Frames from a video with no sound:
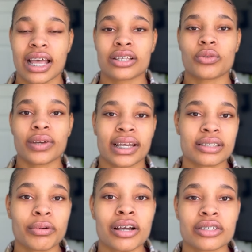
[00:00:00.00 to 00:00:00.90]
as quick as
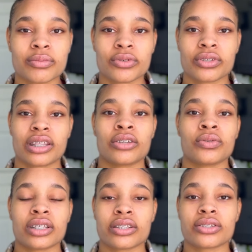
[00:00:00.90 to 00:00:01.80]
possible so then you
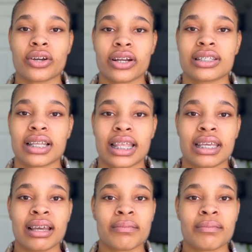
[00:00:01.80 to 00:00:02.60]
can start selling